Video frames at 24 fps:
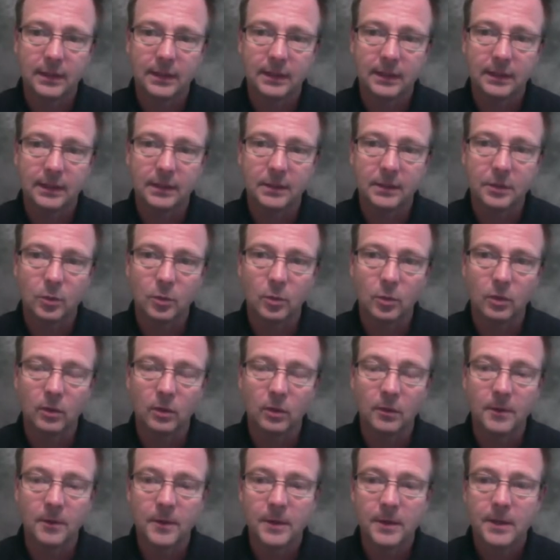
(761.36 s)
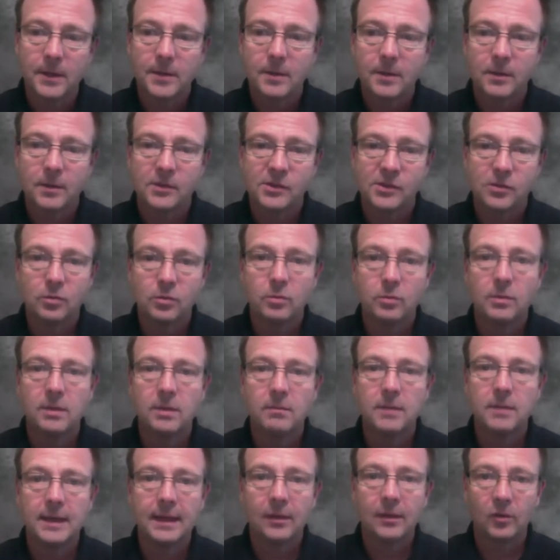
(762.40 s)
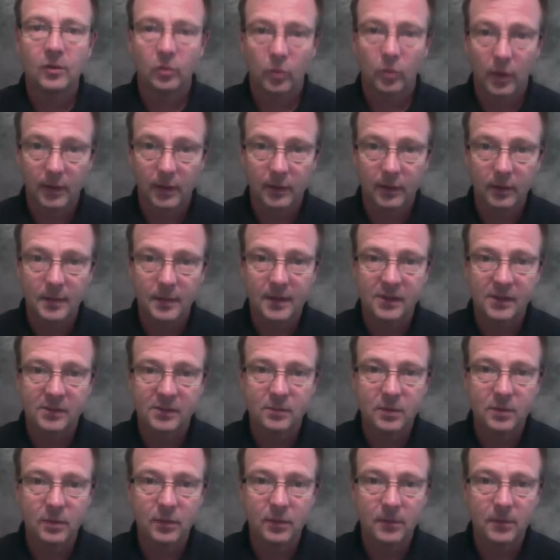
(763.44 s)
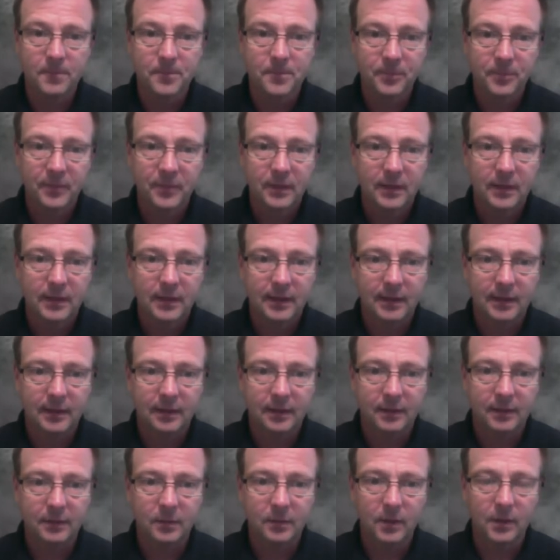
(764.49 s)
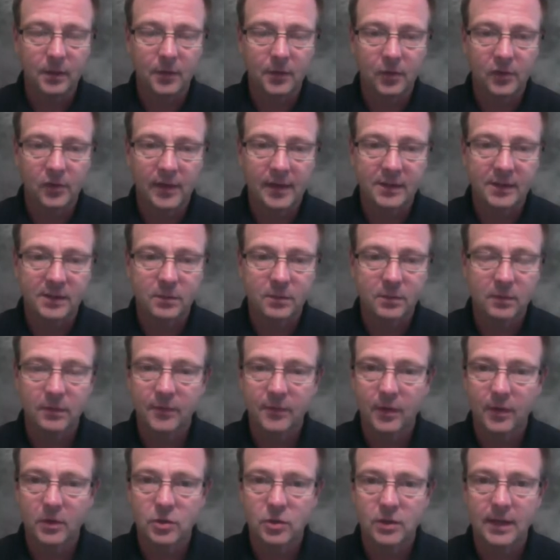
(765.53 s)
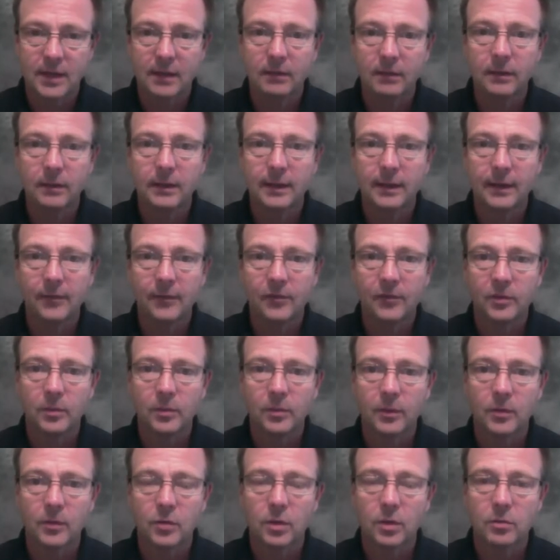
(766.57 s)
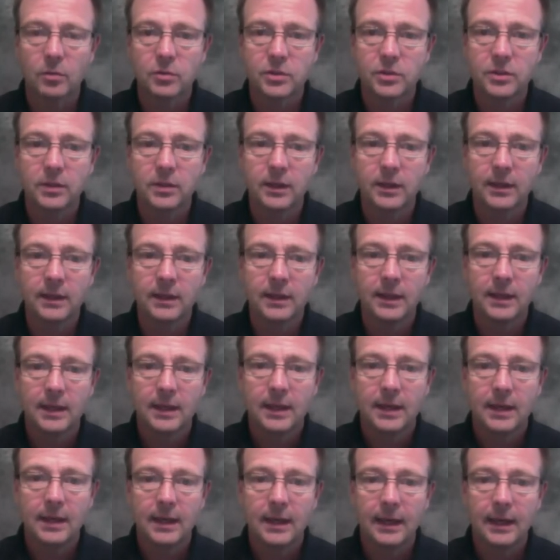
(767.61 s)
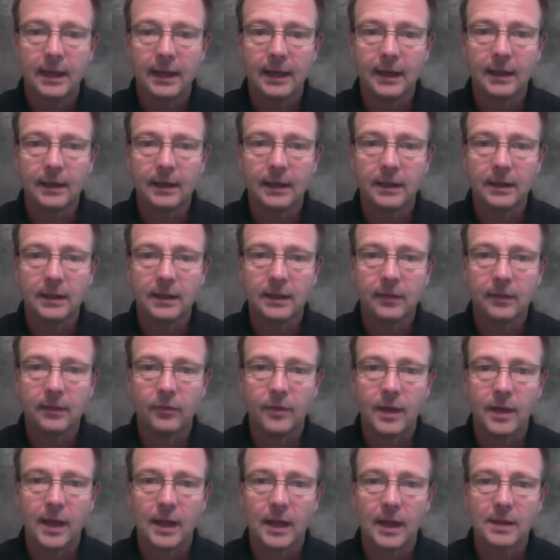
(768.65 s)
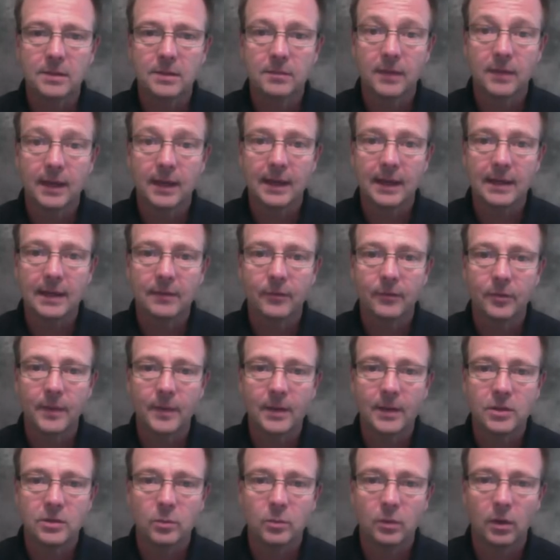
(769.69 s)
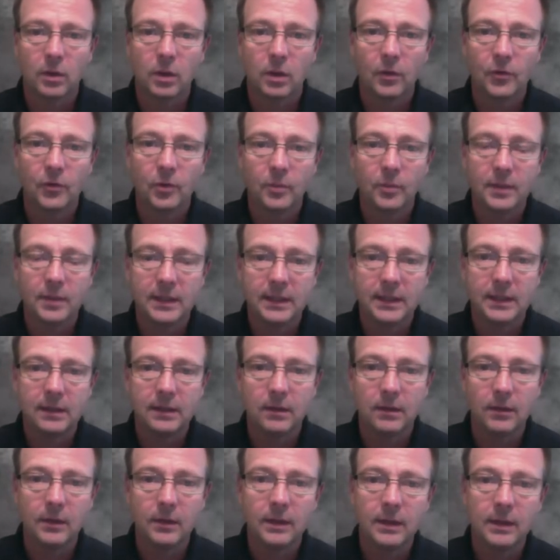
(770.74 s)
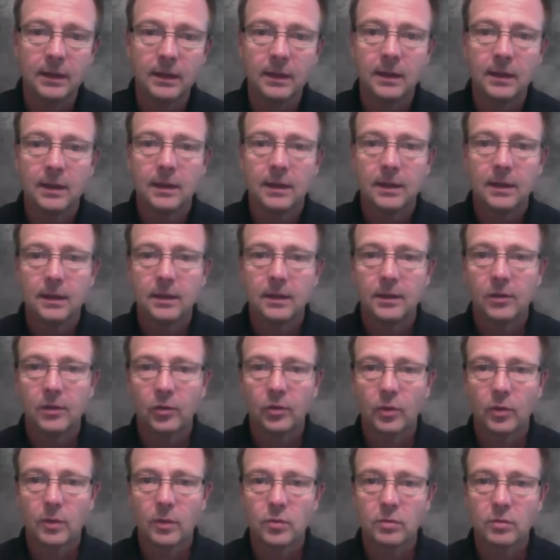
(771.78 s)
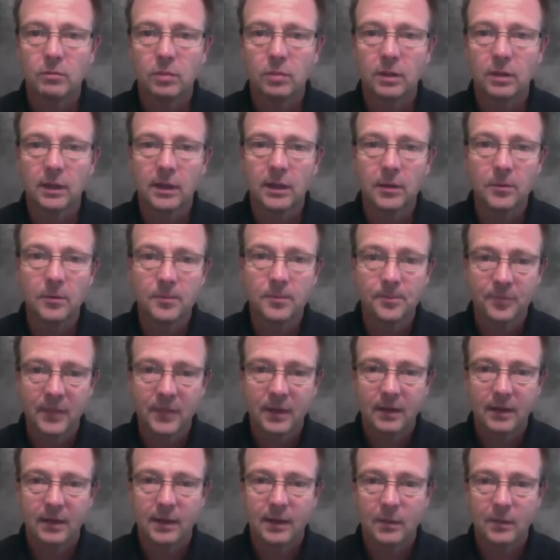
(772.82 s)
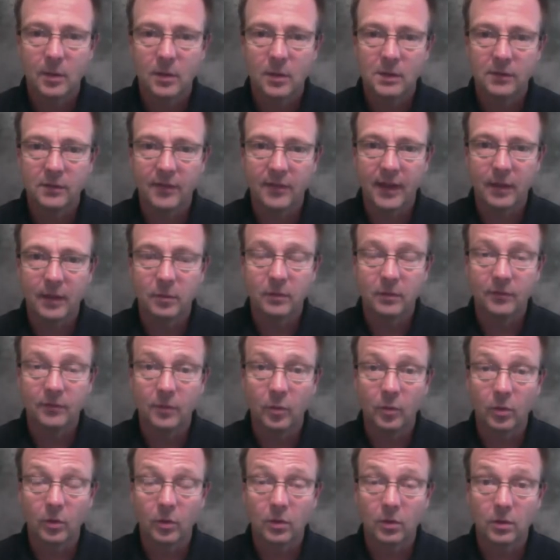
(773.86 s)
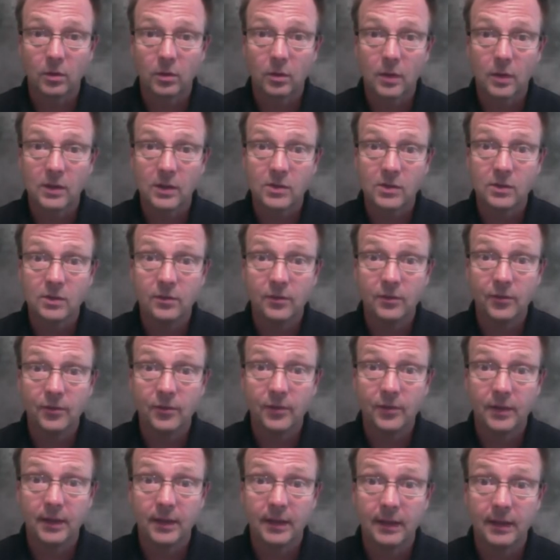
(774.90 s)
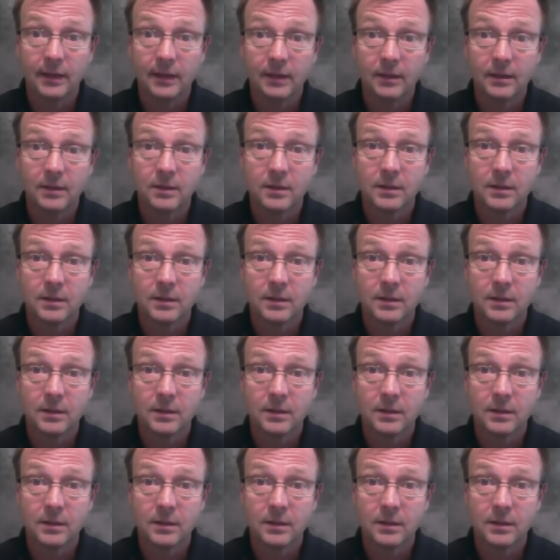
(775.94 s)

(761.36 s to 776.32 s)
your Zoom meetings run a little bit smoother and to understand some of the functionality and some of the troubleshooting. And if not, my information will also be in the description below. I'm always available for questions, and